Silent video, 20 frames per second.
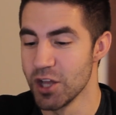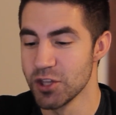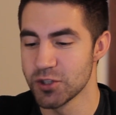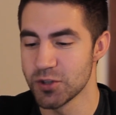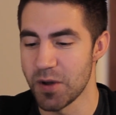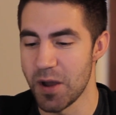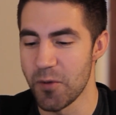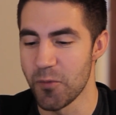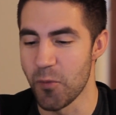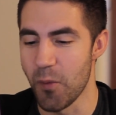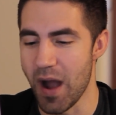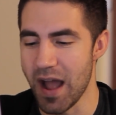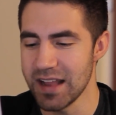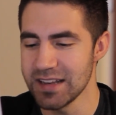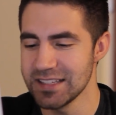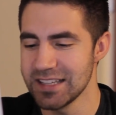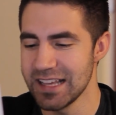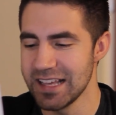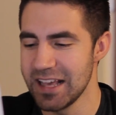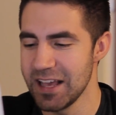so I
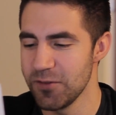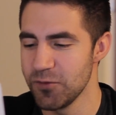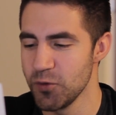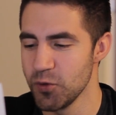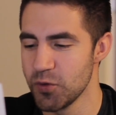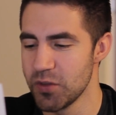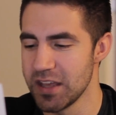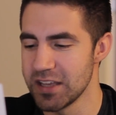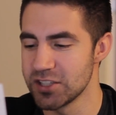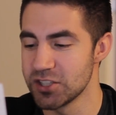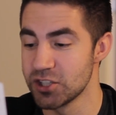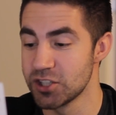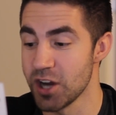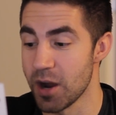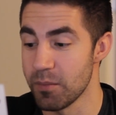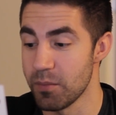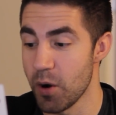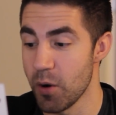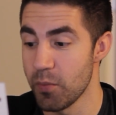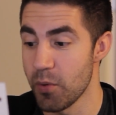want to give you this
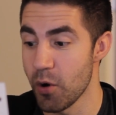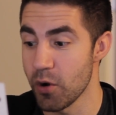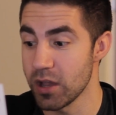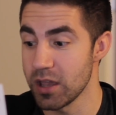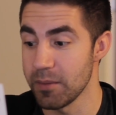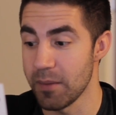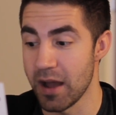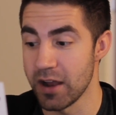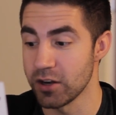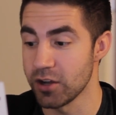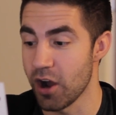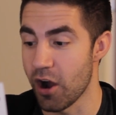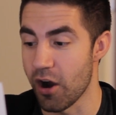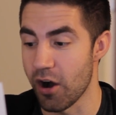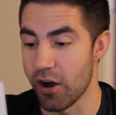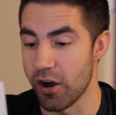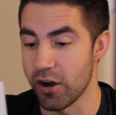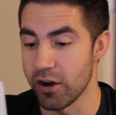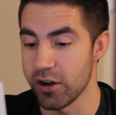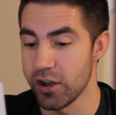Jumbo Pokemon
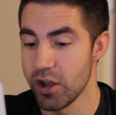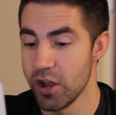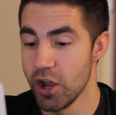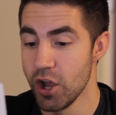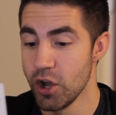card.